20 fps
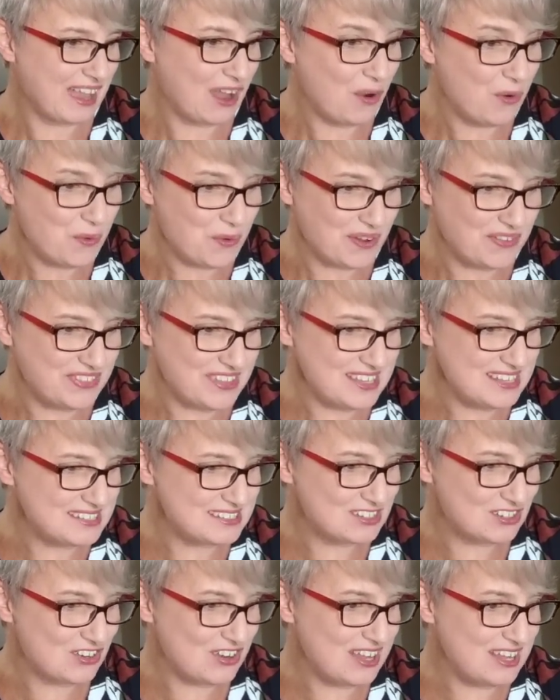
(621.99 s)
Oh, and
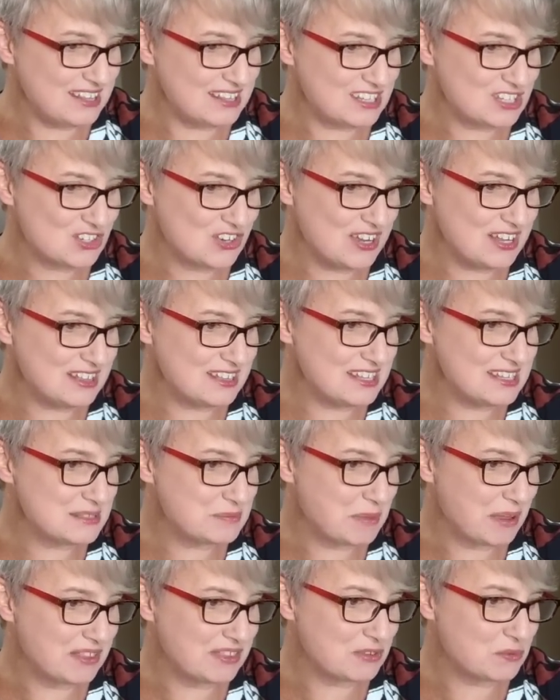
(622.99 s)
the treat
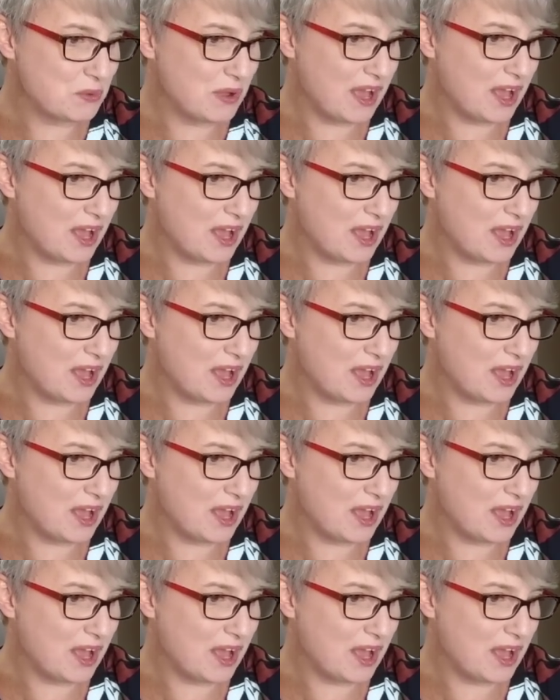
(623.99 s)
this month